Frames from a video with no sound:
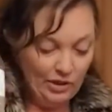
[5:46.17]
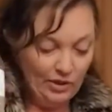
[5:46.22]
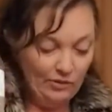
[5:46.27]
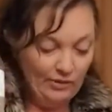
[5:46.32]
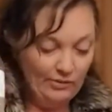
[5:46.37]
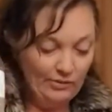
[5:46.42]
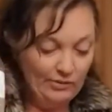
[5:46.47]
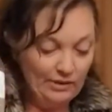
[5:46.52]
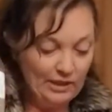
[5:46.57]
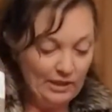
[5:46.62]

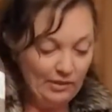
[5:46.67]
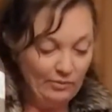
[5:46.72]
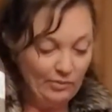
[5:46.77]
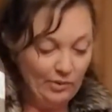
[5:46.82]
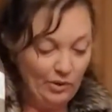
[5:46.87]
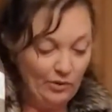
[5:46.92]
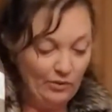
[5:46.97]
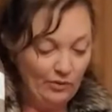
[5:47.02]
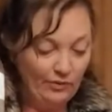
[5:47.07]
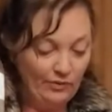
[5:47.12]
he was going to
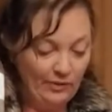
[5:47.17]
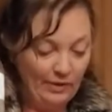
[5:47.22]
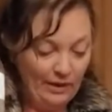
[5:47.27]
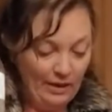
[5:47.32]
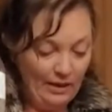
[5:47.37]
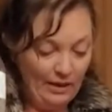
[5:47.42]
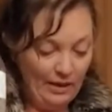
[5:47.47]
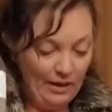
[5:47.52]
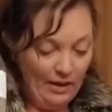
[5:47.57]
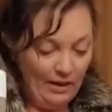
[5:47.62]
move
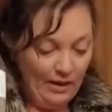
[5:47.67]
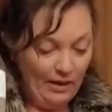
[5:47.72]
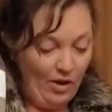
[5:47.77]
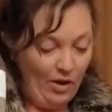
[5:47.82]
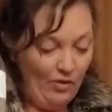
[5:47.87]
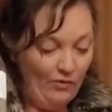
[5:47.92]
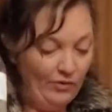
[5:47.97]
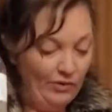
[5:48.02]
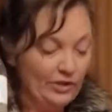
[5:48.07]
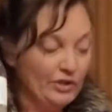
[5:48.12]

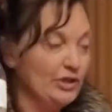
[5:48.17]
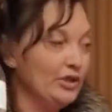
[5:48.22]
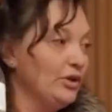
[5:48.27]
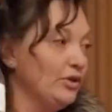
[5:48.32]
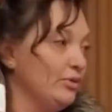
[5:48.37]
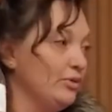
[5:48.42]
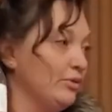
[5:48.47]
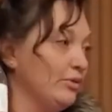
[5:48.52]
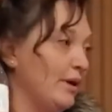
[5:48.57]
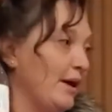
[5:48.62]
over
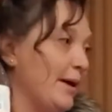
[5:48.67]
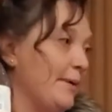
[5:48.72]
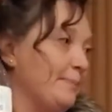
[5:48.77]
to